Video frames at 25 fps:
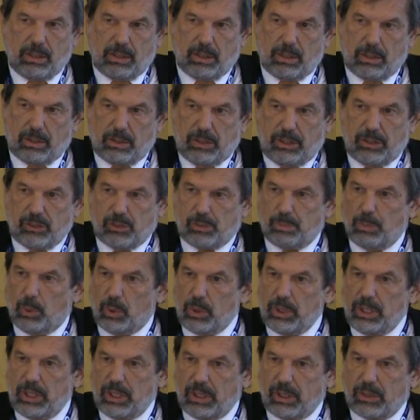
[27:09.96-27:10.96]
This
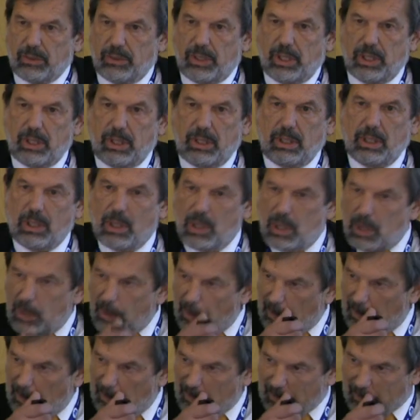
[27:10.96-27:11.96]
morning, they
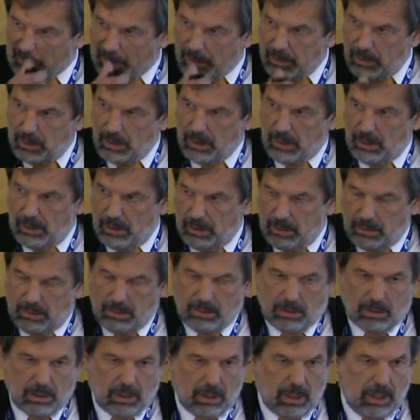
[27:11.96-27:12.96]

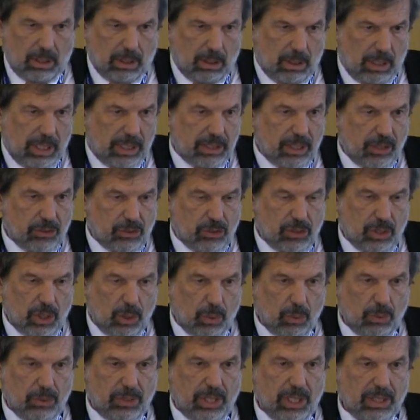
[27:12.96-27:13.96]
let us
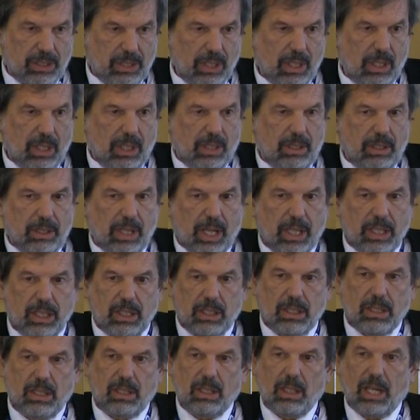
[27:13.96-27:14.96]
know that
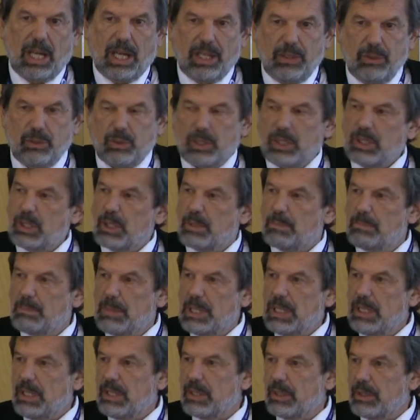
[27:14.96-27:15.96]
900
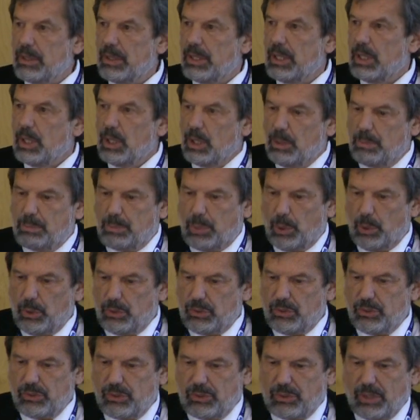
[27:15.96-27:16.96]
million
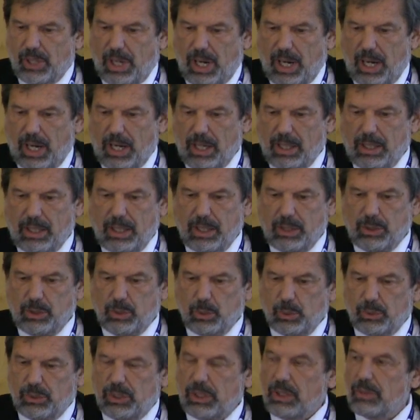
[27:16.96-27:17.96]
persons are
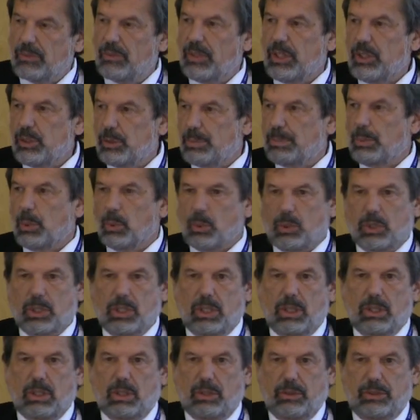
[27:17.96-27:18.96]
using Facebook
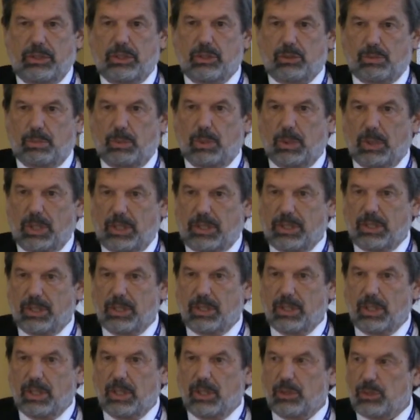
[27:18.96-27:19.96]
on this world.
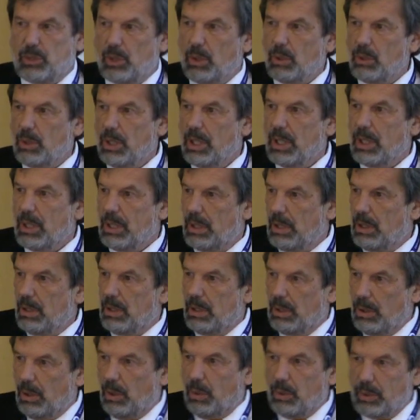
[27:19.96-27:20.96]
So
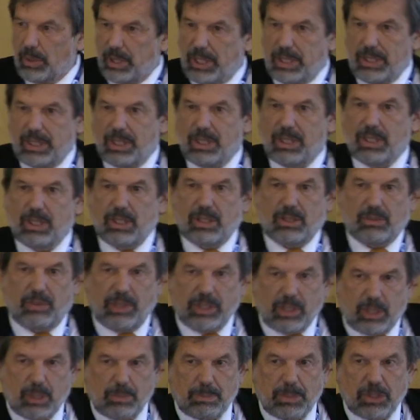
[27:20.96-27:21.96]
already
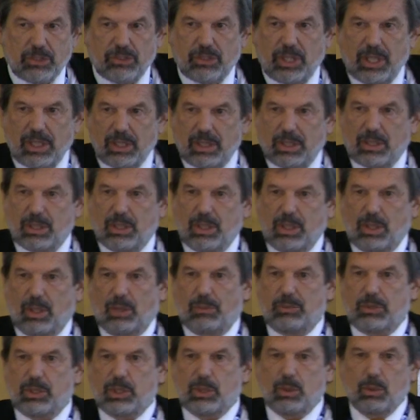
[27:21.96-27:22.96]
20%
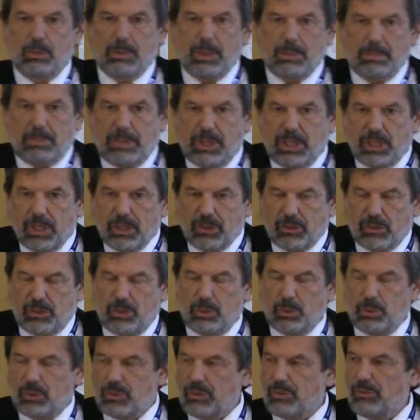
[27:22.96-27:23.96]
of the human beings
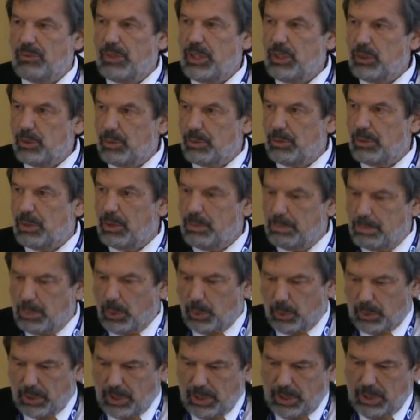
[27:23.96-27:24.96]
use Facebook.